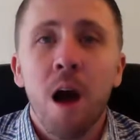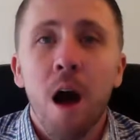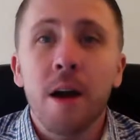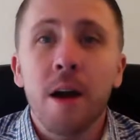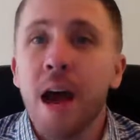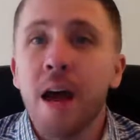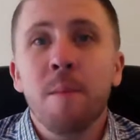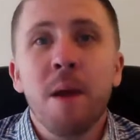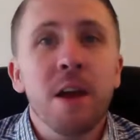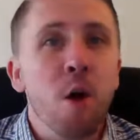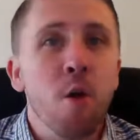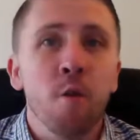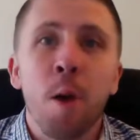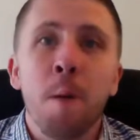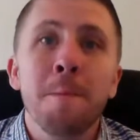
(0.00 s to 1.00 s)
on how to make
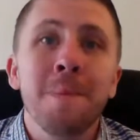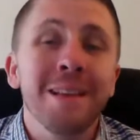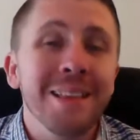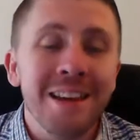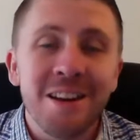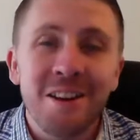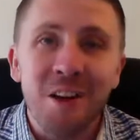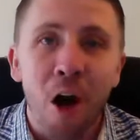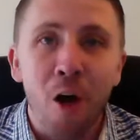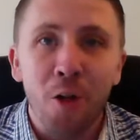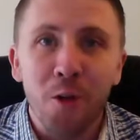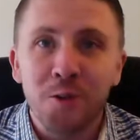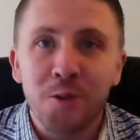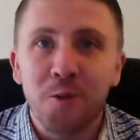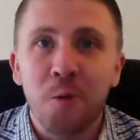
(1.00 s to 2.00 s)
over $1 million
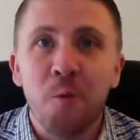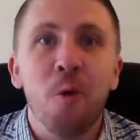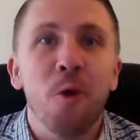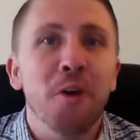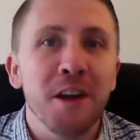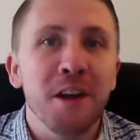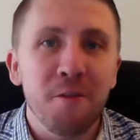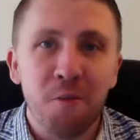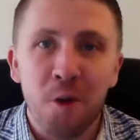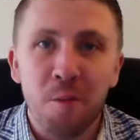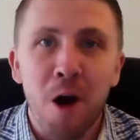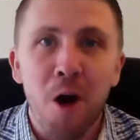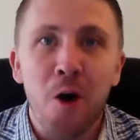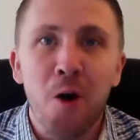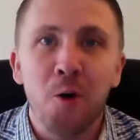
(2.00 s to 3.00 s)
from working
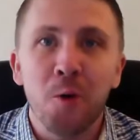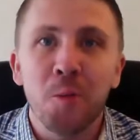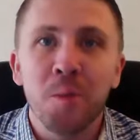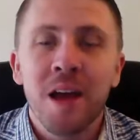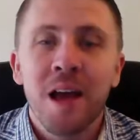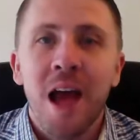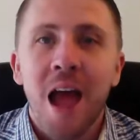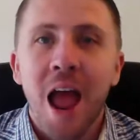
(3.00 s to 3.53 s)
from home.